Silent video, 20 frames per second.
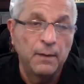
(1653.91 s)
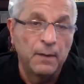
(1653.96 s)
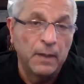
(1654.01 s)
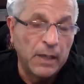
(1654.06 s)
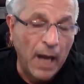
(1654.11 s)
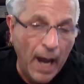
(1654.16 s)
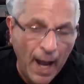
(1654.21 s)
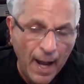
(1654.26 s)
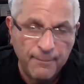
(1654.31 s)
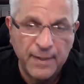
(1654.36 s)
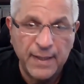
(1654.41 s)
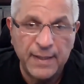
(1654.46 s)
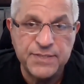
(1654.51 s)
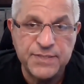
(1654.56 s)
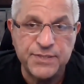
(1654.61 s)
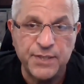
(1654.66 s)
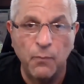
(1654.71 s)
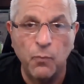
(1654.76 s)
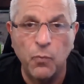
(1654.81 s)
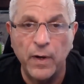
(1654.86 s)
comment
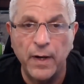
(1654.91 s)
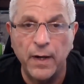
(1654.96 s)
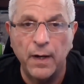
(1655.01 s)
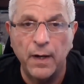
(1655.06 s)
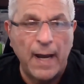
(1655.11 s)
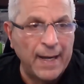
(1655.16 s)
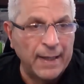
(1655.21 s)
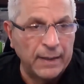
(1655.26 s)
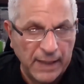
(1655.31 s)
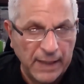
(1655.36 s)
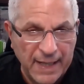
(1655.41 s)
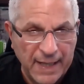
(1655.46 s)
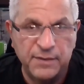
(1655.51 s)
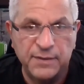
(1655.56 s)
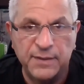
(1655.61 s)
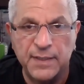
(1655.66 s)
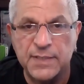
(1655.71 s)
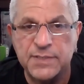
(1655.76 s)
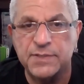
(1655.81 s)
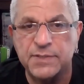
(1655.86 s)
somewhere, I like
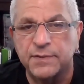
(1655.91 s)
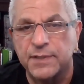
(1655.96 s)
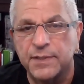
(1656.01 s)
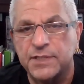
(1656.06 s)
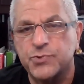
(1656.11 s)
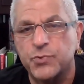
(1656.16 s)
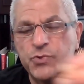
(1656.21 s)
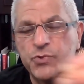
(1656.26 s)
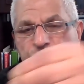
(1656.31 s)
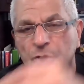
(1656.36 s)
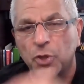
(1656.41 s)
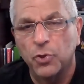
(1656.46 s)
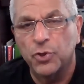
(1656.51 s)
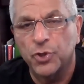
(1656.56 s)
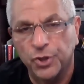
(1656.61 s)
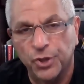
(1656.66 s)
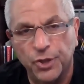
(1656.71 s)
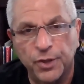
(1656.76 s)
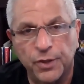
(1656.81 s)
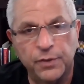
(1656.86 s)
this, this was no
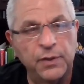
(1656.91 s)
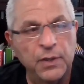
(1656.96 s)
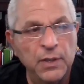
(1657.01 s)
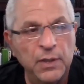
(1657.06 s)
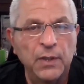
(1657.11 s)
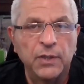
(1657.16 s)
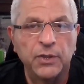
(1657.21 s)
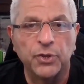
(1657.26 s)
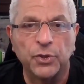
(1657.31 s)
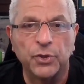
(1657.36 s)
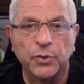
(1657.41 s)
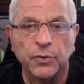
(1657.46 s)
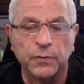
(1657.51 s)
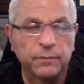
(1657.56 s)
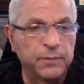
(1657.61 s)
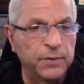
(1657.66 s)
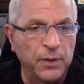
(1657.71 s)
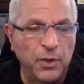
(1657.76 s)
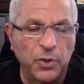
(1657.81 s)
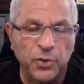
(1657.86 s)
good, you're
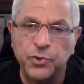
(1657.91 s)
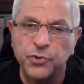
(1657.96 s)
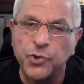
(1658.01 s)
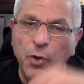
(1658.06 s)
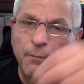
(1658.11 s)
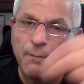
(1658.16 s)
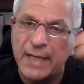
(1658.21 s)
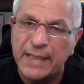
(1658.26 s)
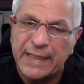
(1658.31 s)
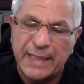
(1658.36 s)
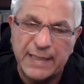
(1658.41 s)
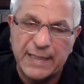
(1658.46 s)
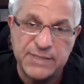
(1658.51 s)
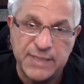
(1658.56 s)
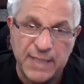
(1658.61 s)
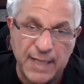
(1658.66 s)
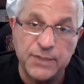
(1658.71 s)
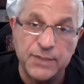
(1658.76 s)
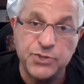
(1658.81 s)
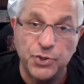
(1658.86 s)
you know you don't make any
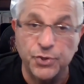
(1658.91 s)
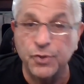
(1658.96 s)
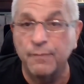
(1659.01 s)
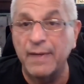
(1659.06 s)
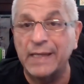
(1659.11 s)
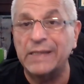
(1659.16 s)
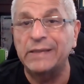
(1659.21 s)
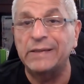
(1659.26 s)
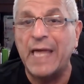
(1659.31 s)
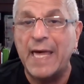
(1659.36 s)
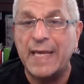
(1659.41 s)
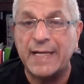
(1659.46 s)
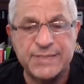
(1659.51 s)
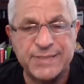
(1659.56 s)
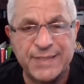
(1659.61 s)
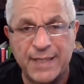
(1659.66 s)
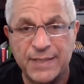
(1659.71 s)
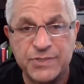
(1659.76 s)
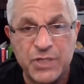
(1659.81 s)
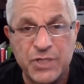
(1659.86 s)
sense or you make a lot of
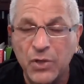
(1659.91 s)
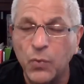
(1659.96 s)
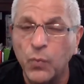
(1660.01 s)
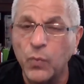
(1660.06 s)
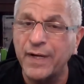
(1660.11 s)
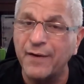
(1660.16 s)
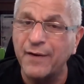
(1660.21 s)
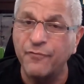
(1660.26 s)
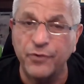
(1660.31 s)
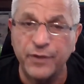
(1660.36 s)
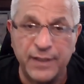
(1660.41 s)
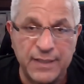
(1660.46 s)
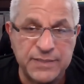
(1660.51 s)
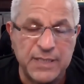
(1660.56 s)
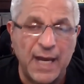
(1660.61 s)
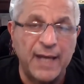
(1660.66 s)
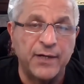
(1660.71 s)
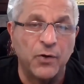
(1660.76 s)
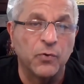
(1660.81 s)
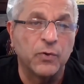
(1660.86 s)
sense whatever it is
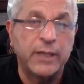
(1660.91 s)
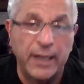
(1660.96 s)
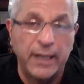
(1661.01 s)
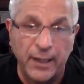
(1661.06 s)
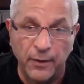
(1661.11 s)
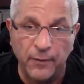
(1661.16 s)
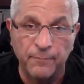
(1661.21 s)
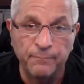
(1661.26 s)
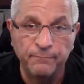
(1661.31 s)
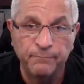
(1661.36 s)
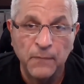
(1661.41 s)
i don't care